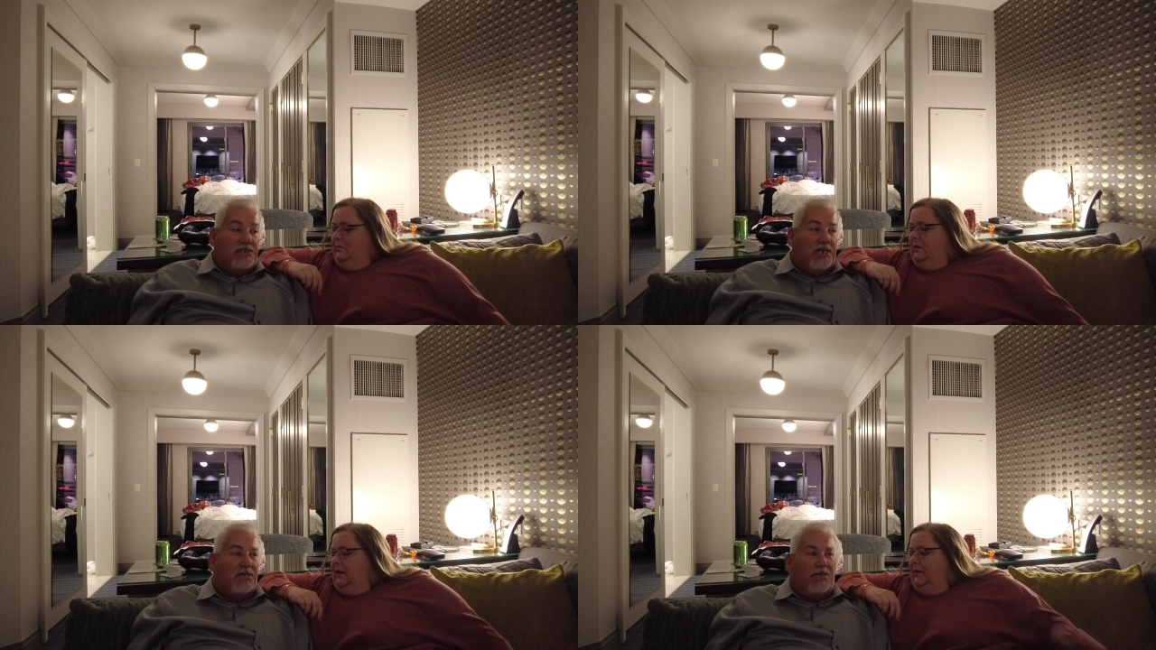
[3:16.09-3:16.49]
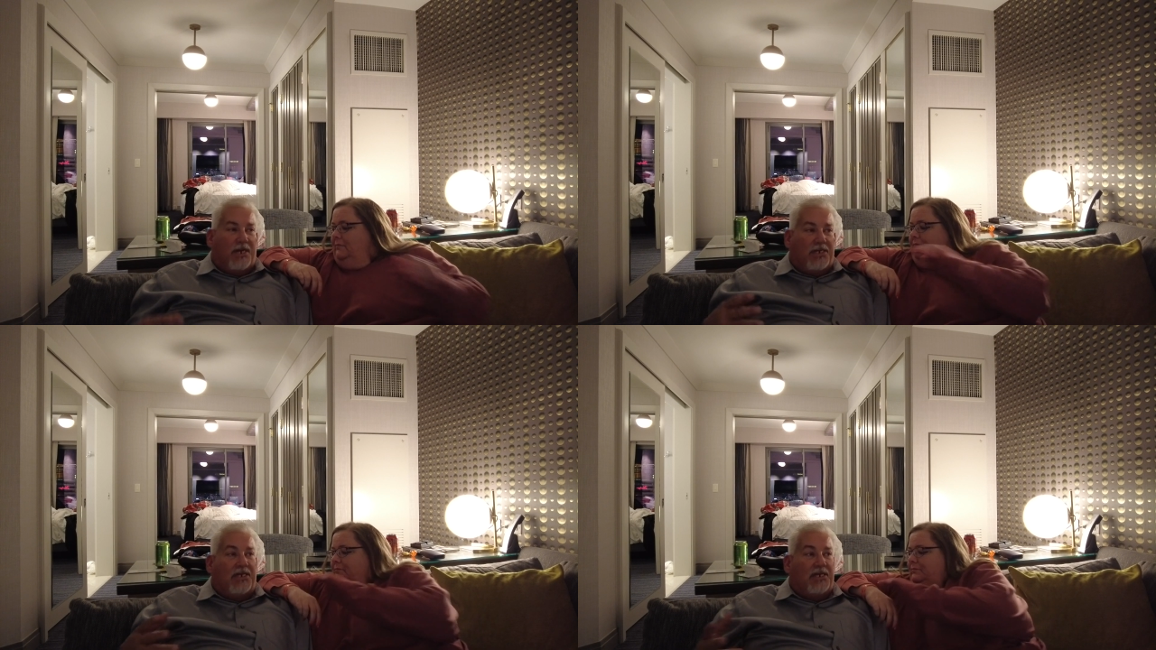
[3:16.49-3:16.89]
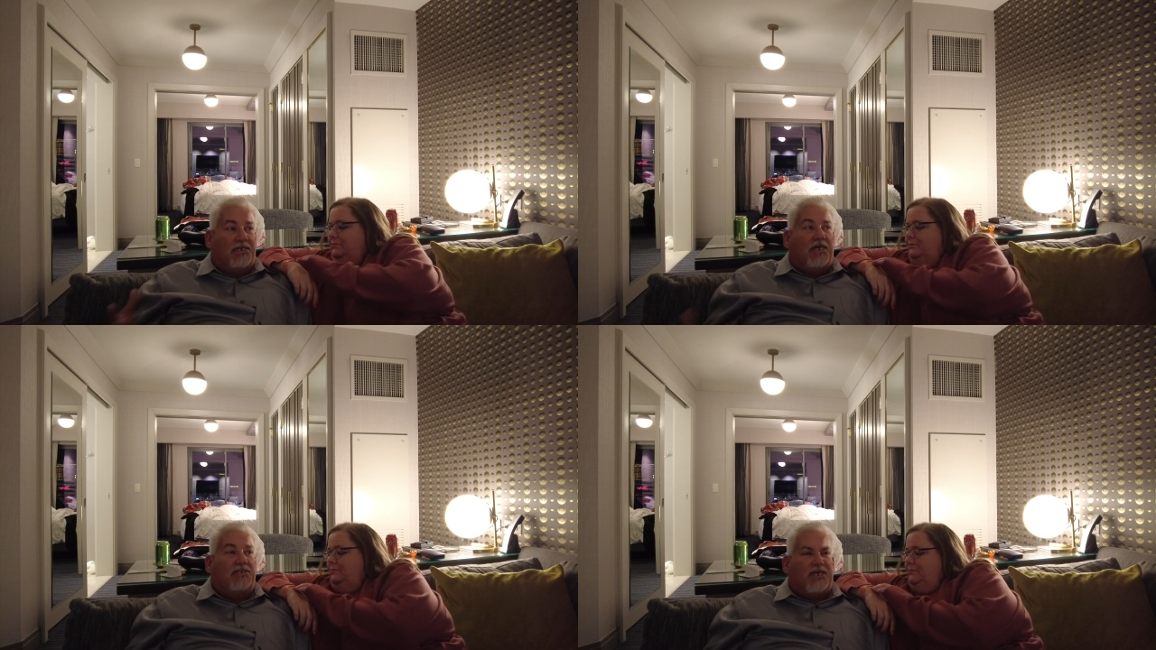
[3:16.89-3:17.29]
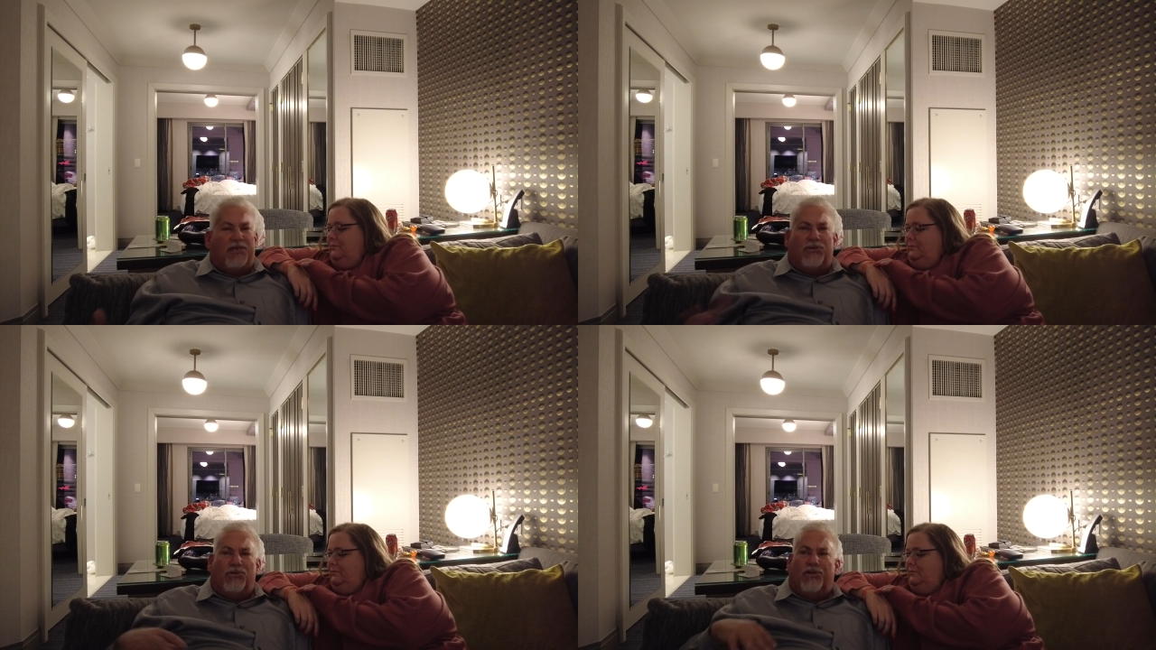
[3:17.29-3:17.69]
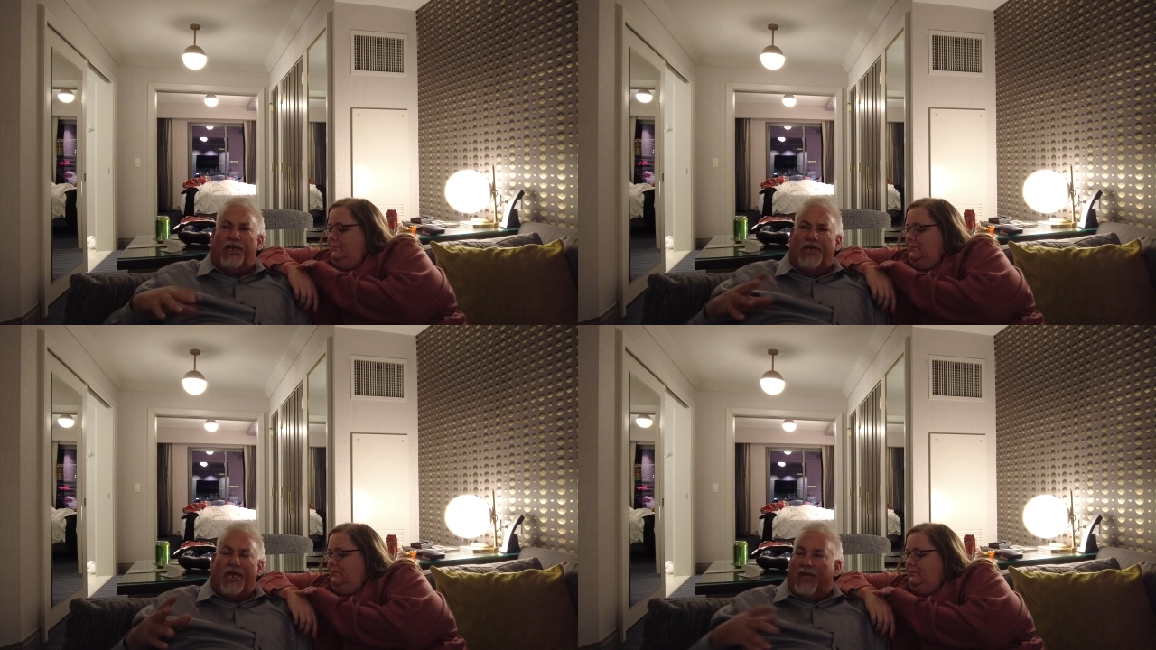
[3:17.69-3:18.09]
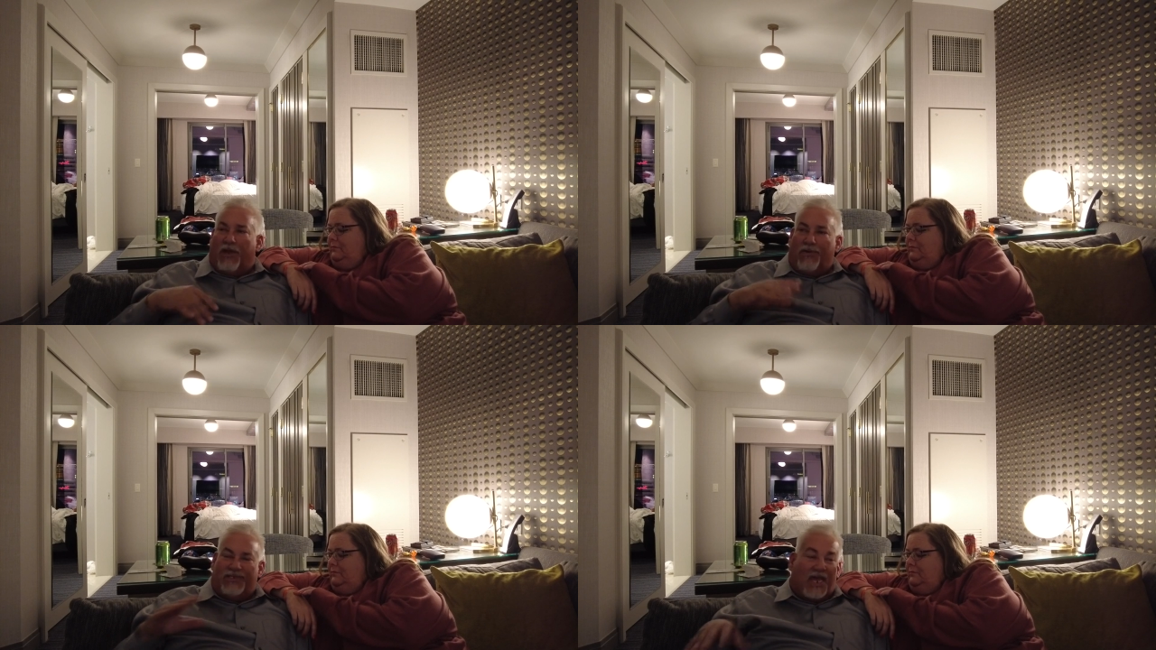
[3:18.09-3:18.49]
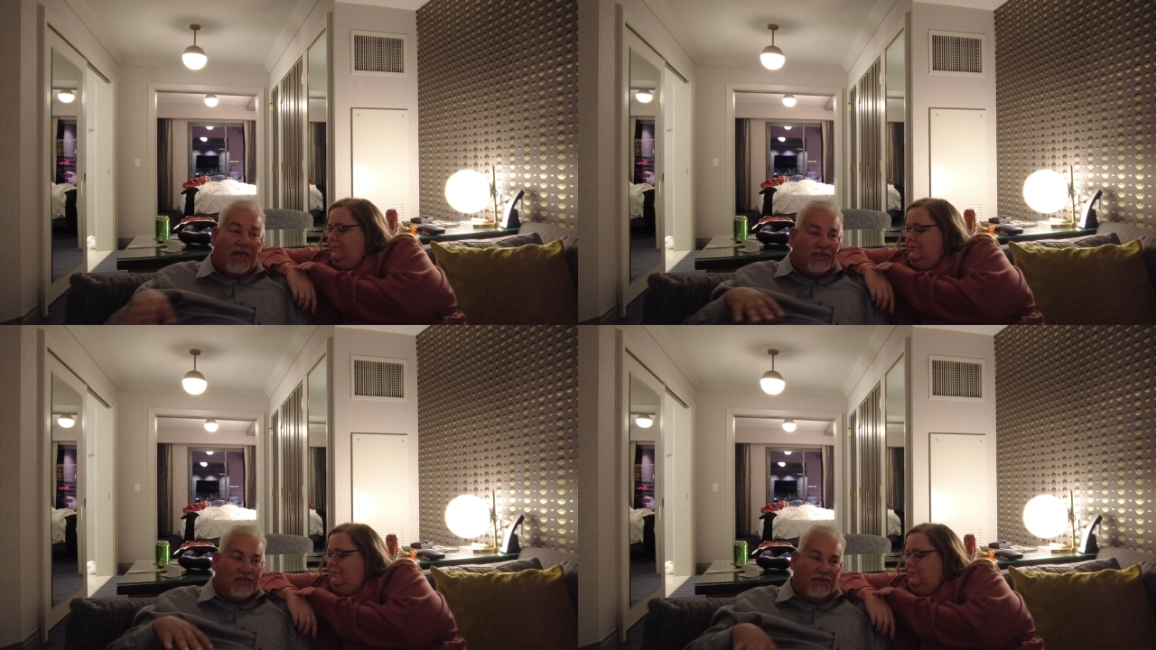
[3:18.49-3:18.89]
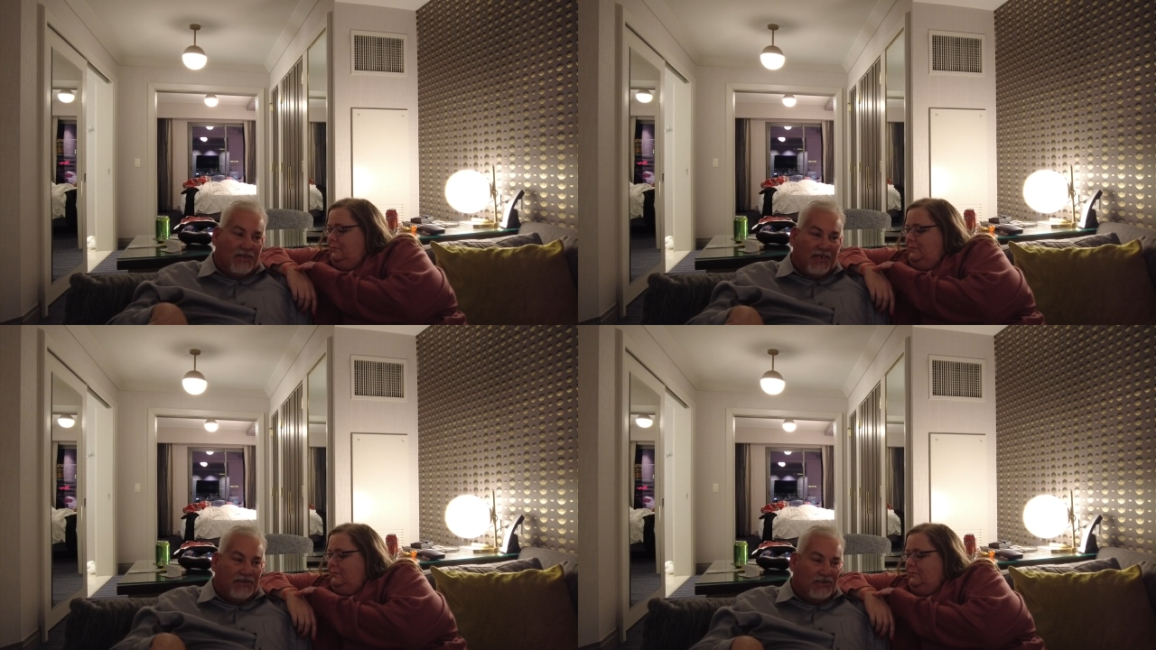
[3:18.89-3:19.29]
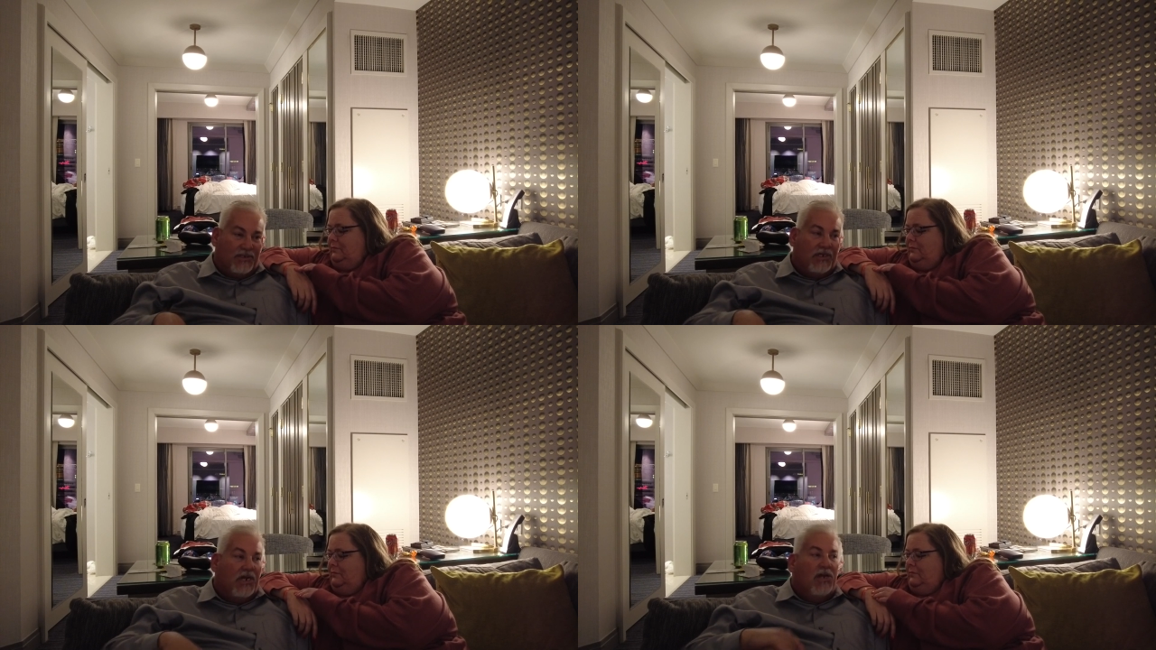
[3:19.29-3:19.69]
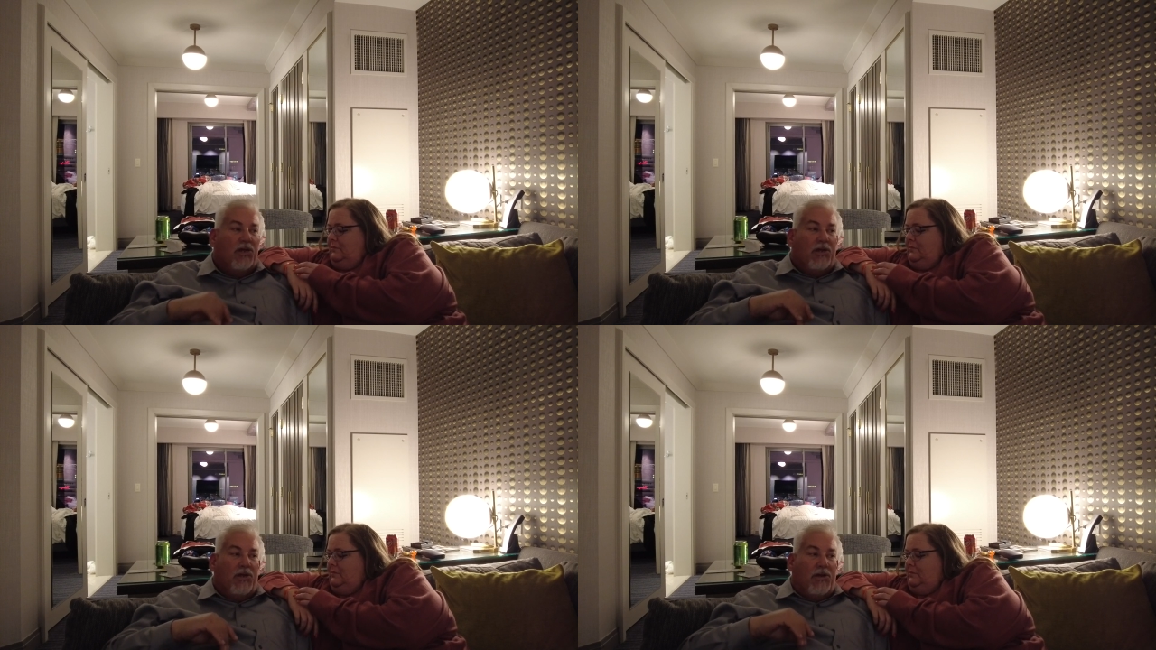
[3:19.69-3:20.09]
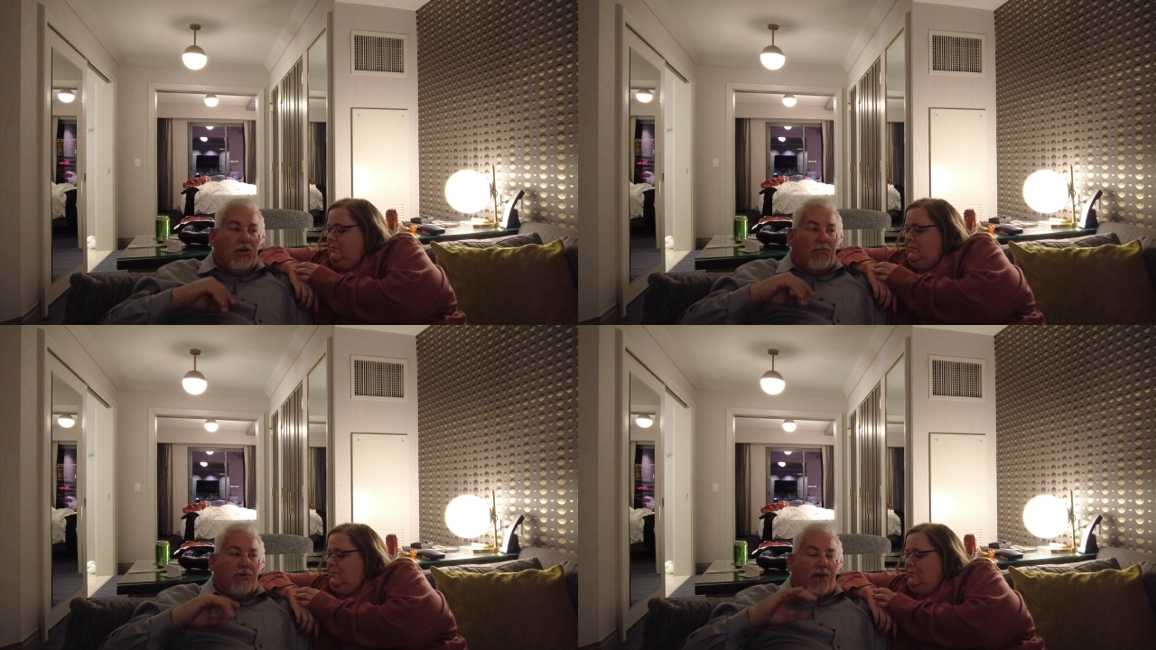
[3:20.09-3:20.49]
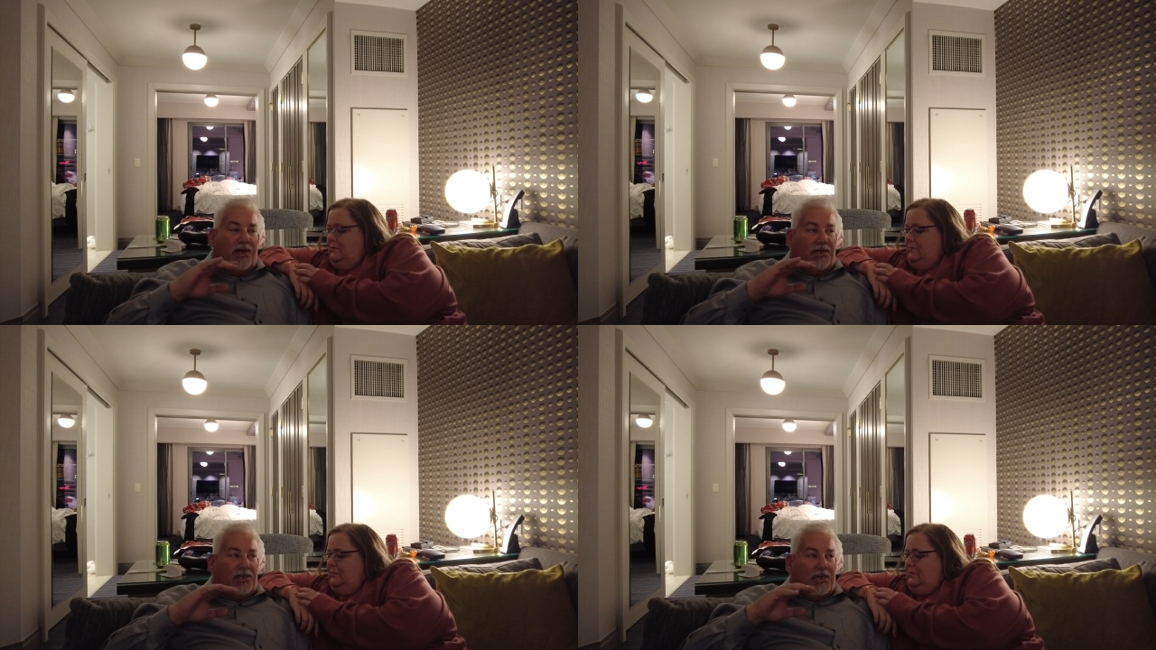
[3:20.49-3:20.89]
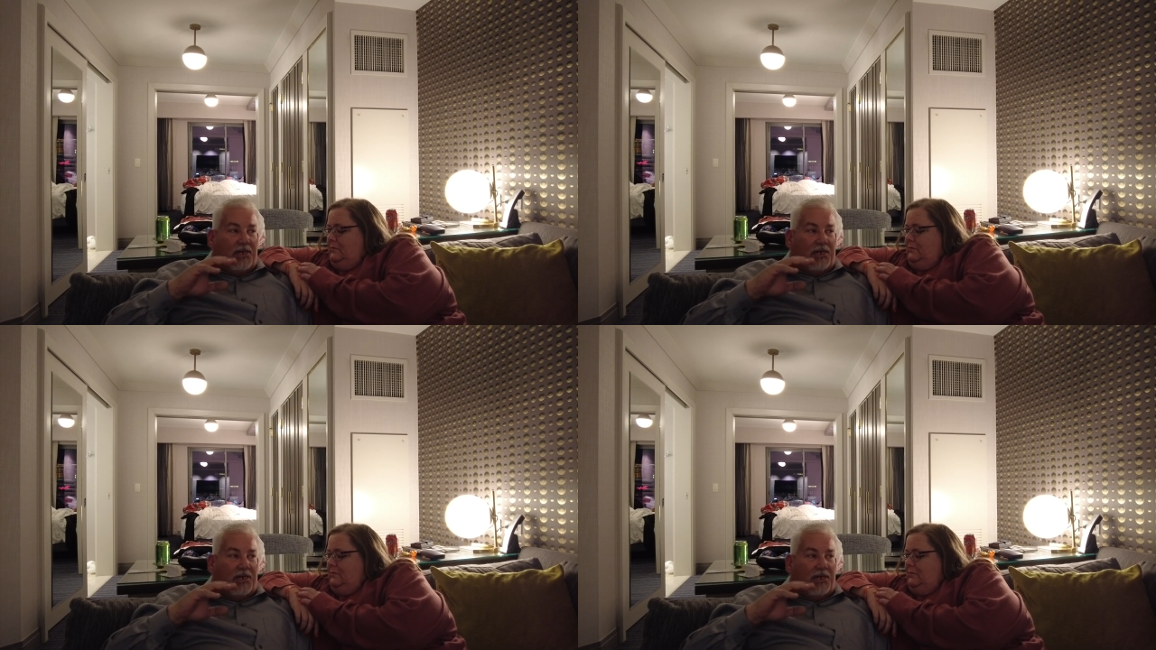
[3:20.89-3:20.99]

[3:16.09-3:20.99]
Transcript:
Speaker 1: And it, it does get cooler at night. It always has in the desert. But...